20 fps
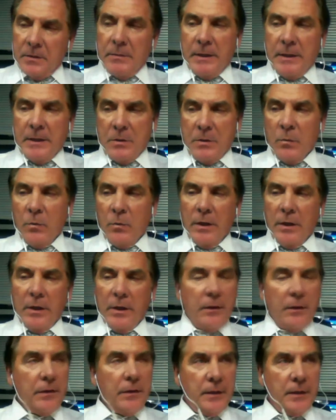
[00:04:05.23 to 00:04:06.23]
mention one
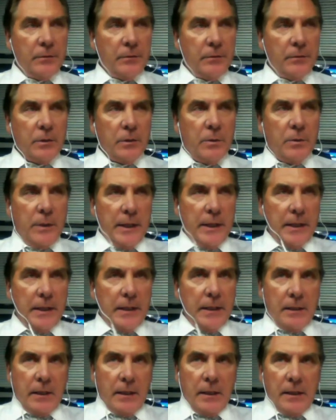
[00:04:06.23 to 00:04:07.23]
other thing real quick,
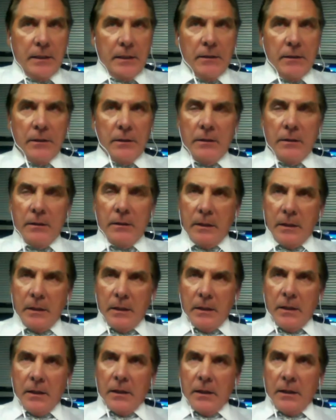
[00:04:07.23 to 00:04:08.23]
and
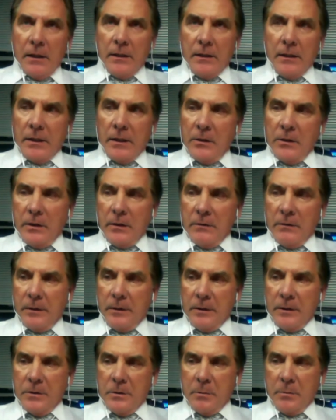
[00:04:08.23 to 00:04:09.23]
then you can
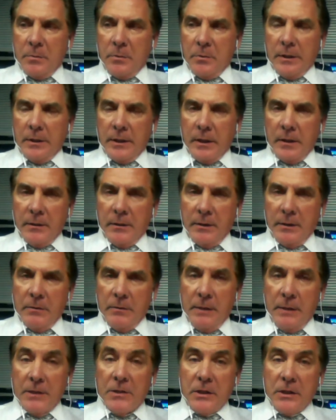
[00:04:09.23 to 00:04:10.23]
finish your point there. You
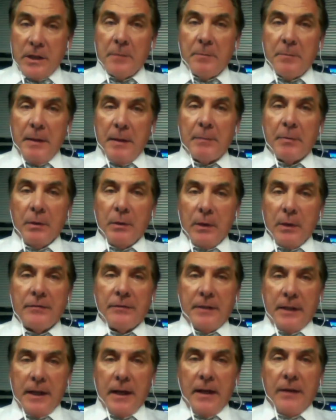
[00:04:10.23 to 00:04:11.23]
mentioned that people
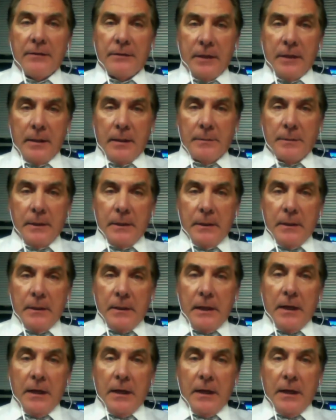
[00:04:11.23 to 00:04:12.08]
left at halftime. Mm-hmm.